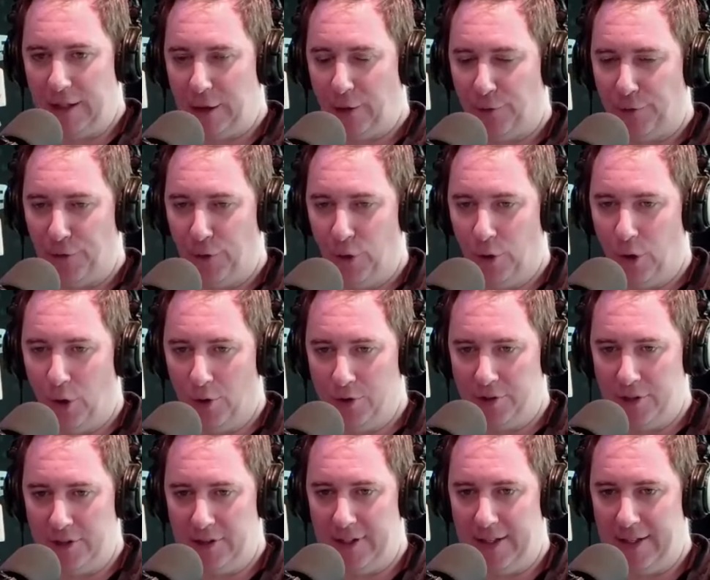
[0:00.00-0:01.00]
the field goal
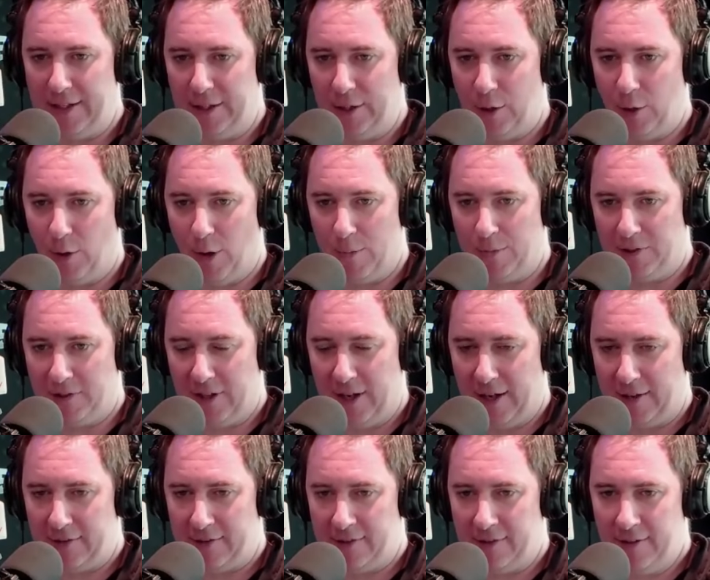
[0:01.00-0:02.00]
as he did to go up
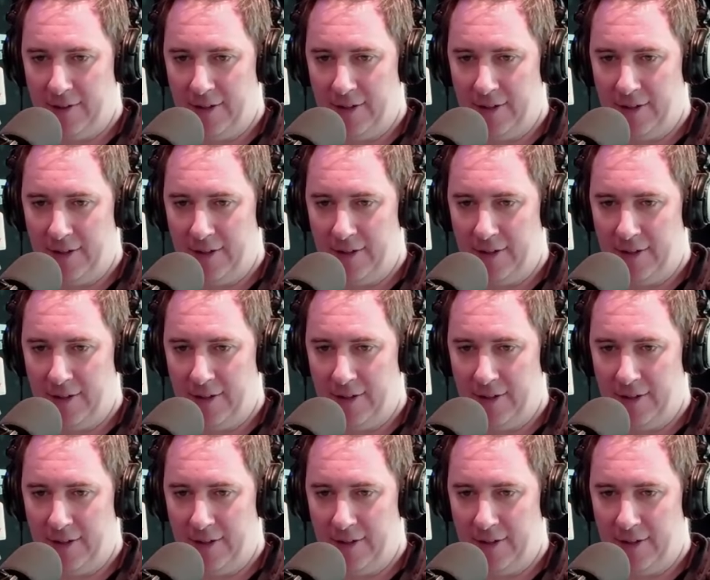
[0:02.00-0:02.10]
six,